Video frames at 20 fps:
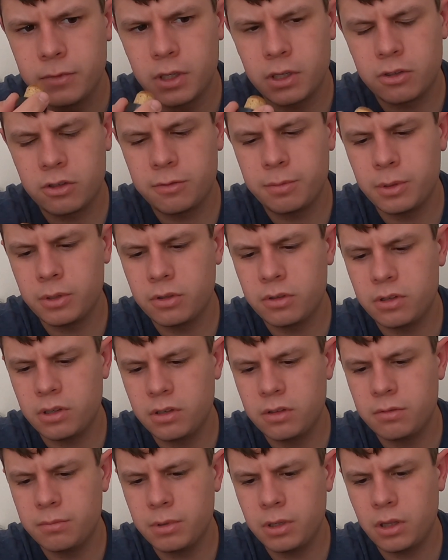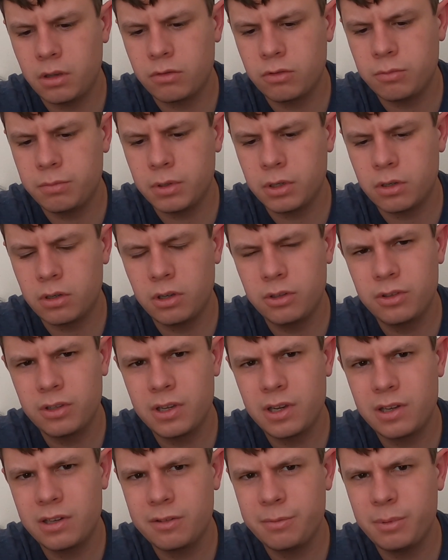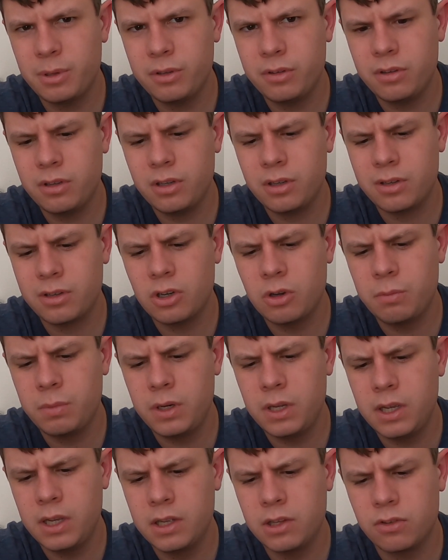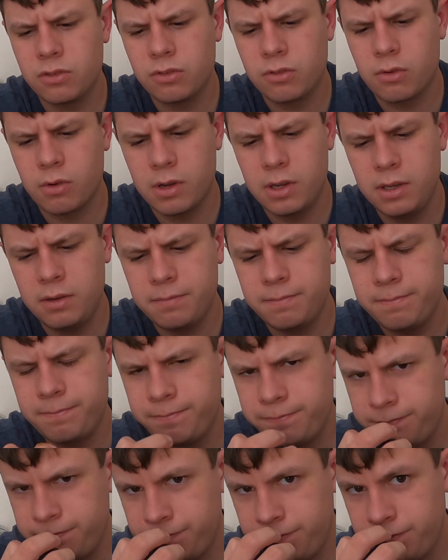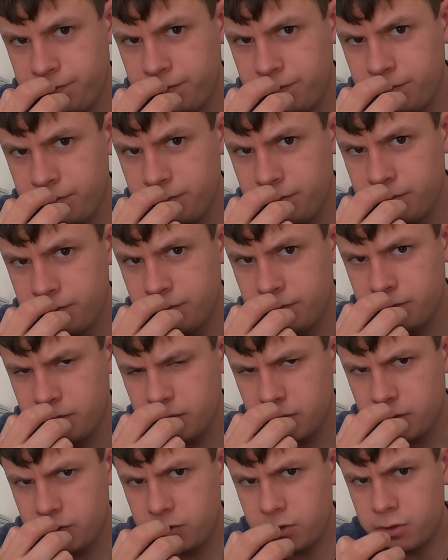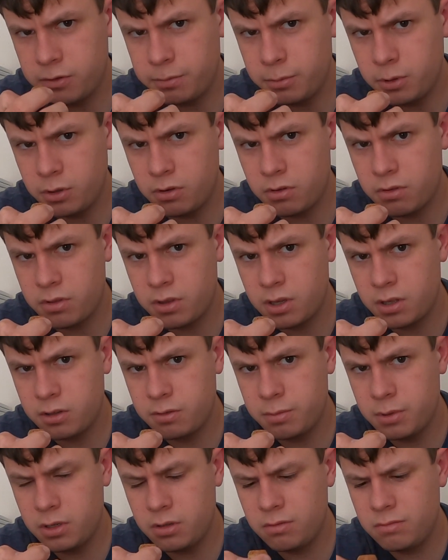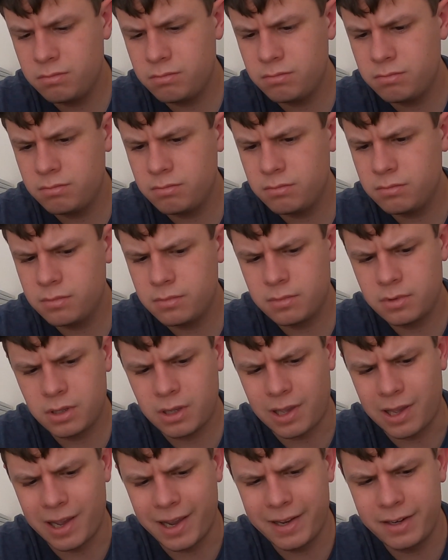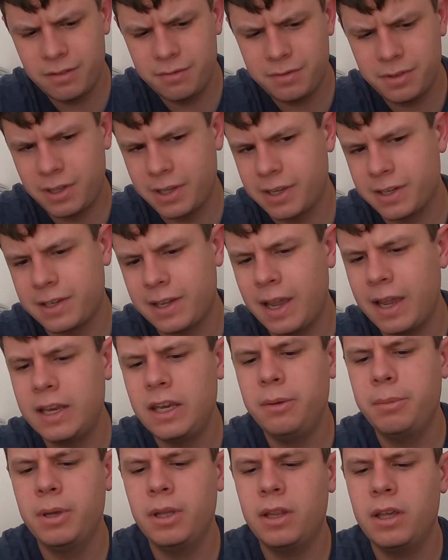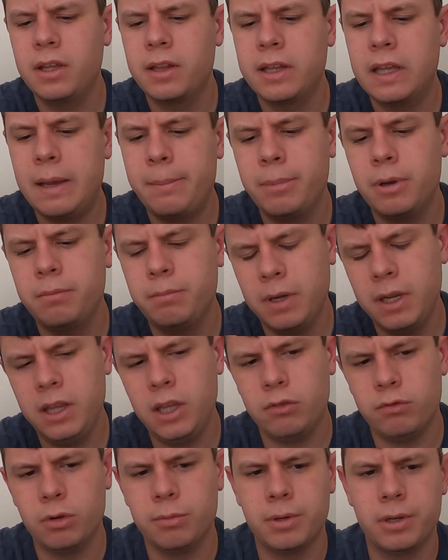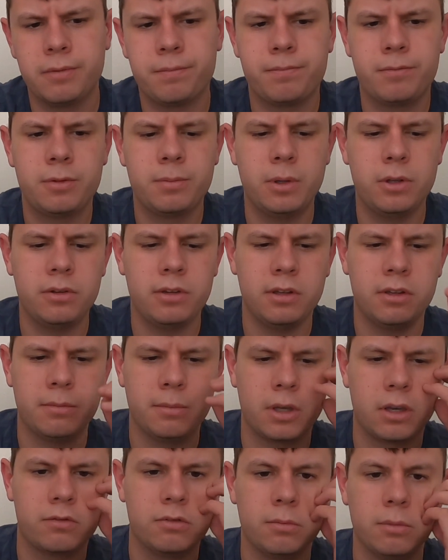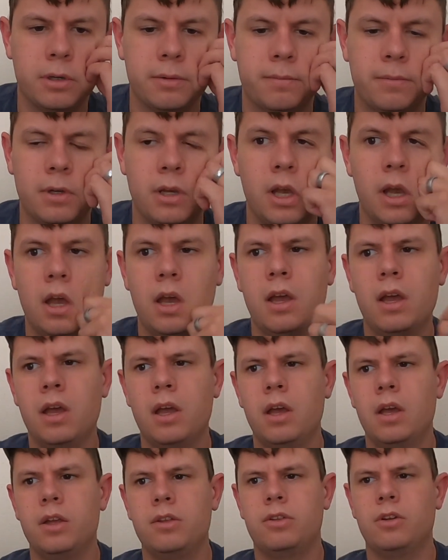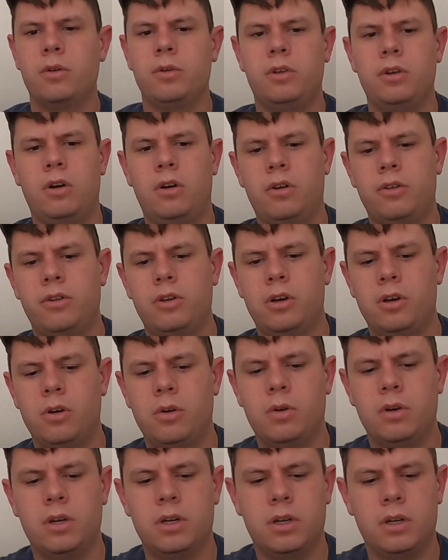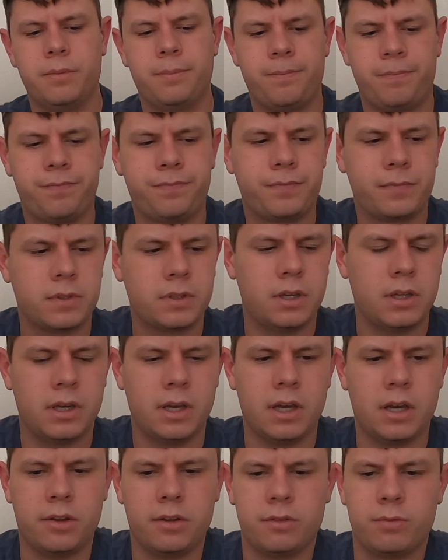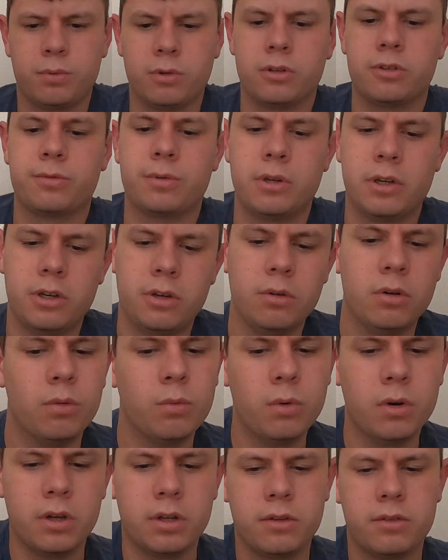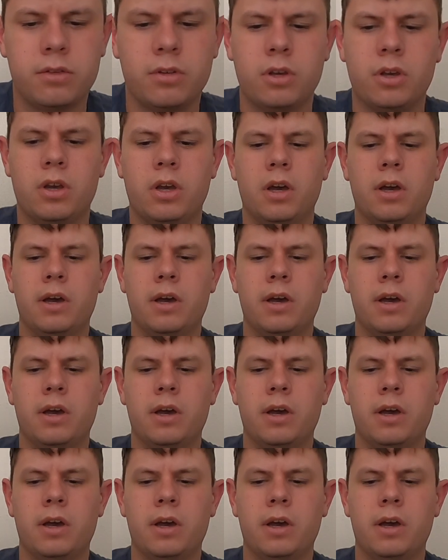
Actually smells a decent bit like root beer. It also kind of smells like Copenhagen Straight, if you're familiar with that smell. Kind of like a tiny bit like that, but mainly root beer. It smells a decent bit like root beer. So y'all know how this works. We're gonna do it once.